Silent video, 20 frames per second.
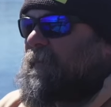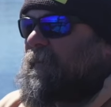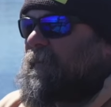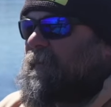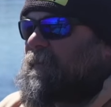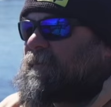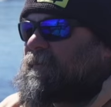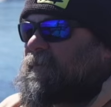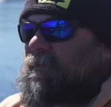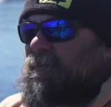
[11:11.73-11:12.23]

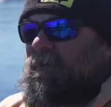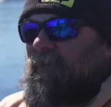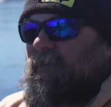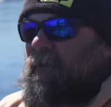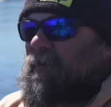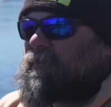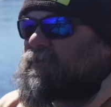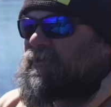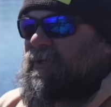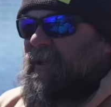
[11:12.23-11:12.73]
it's your
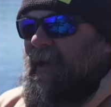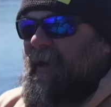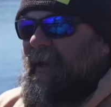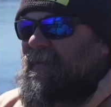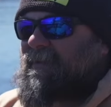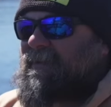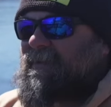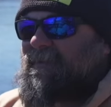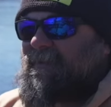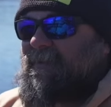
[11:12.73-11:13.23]
first
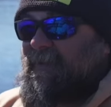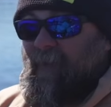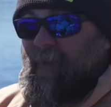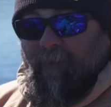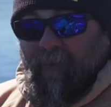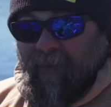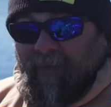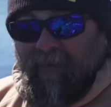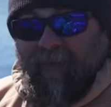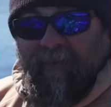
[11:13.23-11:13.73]
chance
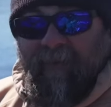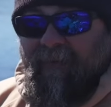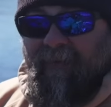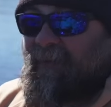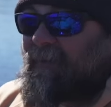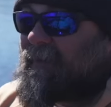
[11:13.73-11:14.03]
typically,